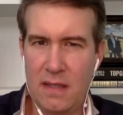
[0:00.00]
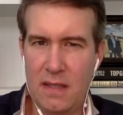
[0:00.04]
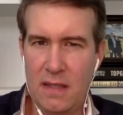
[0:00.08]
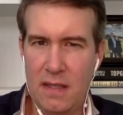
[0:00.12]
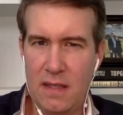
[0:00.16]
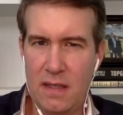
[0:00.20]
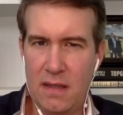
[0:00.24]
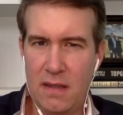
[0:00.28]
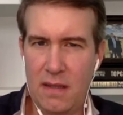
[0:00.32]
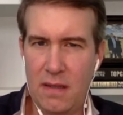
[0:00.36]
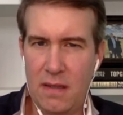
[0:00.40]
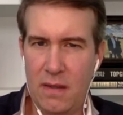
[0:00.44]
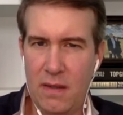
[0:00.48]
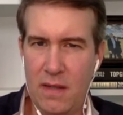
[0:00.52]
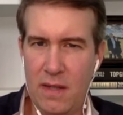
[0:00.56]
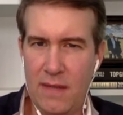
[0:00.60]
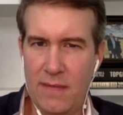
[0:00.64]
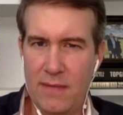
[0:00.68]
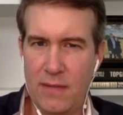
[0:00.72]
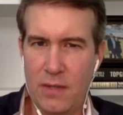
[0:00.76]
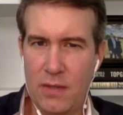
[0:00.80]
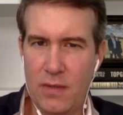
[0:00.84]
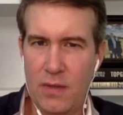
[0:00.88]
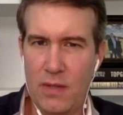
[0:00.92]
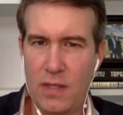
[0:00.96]
He, you know, gave
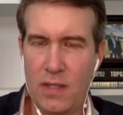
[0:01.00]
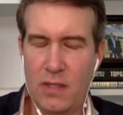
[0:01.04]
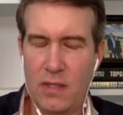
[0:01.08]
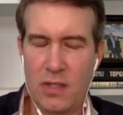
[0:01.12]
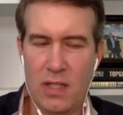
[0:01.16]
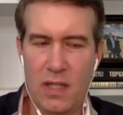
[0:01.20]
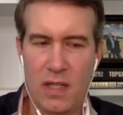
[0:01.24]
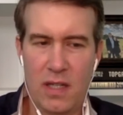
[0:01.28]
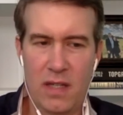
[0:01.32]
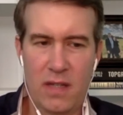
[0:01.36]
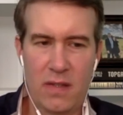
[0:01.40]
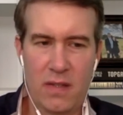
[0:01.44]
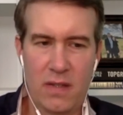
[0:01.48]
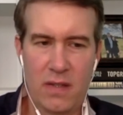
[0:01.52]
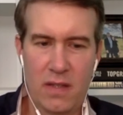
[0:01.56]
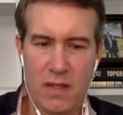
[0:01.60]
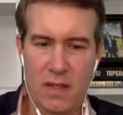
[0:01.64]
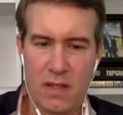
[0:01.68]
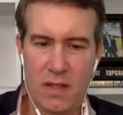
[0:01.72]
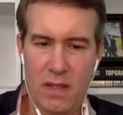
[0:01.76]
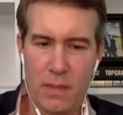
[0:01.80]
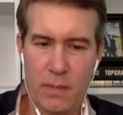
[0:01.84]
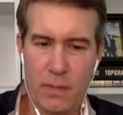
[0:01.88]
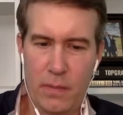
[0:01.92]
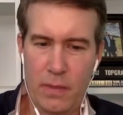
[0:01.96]
us a great childhood
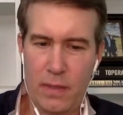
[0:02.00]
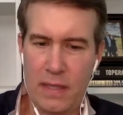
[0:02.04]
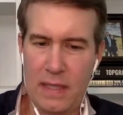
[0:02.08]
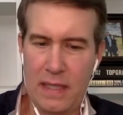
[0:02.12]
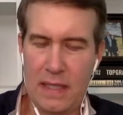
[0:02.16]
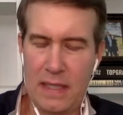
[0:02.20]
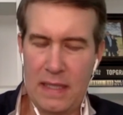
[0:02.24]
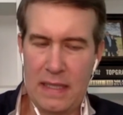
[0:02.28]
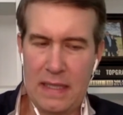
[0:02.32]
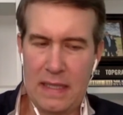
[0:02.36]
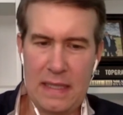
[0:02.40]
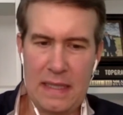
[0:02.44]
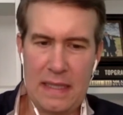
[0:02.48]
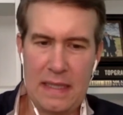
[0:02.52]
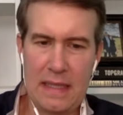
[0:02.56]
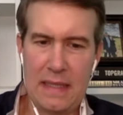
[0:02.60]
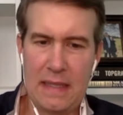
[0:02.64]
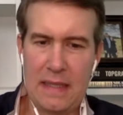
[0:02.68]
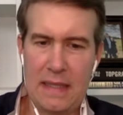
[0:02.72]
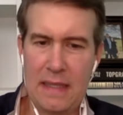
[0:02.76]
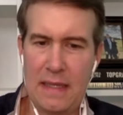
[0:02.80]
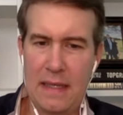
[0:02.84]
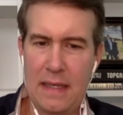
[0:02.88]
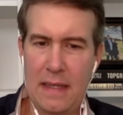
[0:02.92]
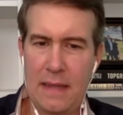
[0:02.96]
and upbringing,
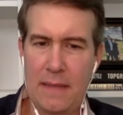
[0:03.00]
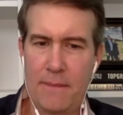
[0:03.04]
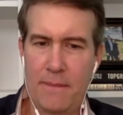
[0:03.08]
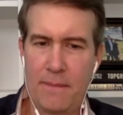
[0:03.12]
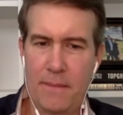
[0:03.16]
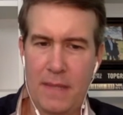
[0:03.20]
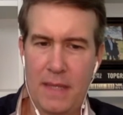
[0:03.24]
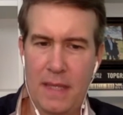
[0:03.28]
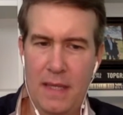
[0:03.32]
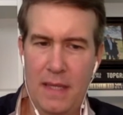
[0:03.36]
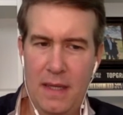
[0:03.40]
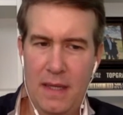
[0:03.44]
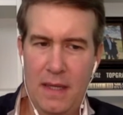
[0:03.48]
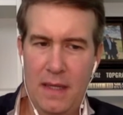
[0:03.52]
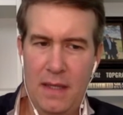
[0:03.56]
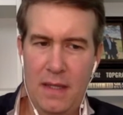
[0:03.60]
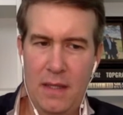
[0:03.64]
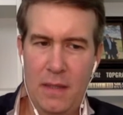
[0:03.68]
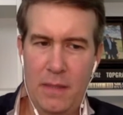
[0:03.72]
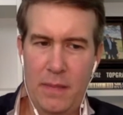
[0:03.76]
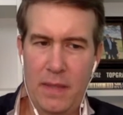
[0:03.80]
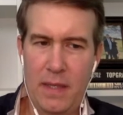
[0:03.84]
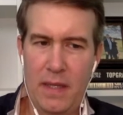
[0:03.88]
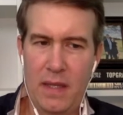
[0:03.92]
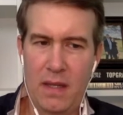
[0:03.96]
and you
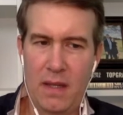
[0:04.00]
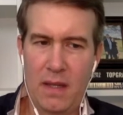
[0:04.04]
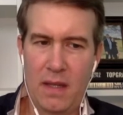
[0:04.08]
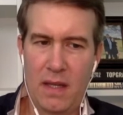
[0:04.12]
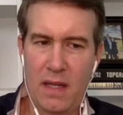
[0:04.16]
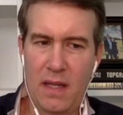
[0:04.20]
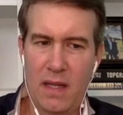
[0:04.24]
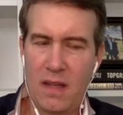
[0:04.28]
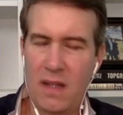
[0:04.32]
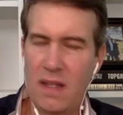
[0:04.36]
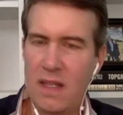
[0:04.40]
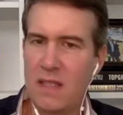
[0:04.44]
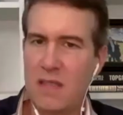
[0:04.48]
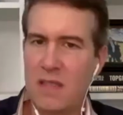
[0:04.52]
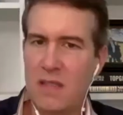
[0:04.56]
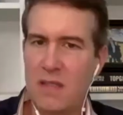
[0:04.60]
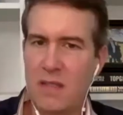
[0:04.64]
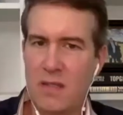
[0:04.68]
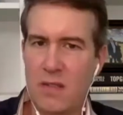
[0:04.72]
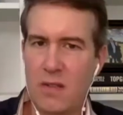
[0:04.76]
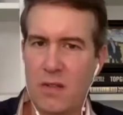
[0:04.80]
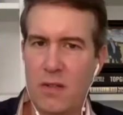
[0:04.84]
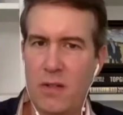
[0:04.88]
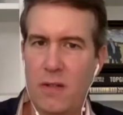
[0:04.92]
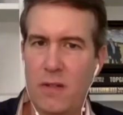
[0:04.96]
know, but a lot of
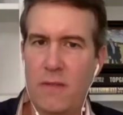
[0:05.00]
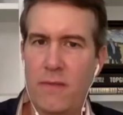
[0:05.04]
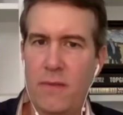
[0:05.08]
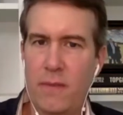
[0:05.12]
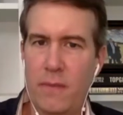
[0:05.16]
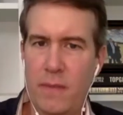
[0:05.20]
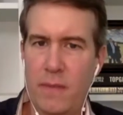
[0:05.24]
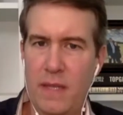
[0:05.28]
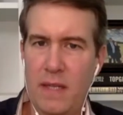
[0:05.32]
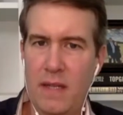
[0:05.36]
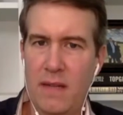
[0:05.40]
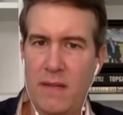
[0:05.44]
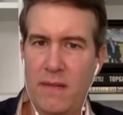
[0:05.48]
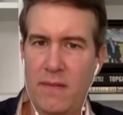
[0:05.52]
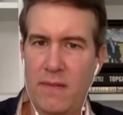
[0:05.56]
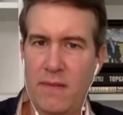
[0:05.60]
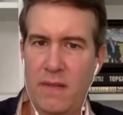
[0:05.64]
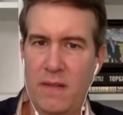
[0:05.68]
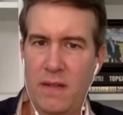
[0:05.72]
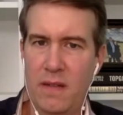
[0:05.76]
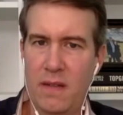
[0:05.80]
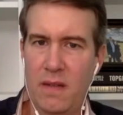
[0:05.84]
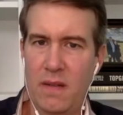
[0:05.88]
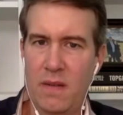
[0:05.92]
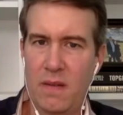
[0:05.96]
lessons learned for me of,
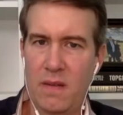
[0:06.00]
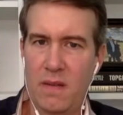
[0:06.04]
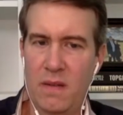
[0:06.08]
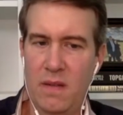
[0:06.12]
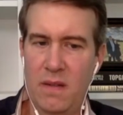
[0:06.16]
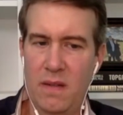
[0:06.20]
you know,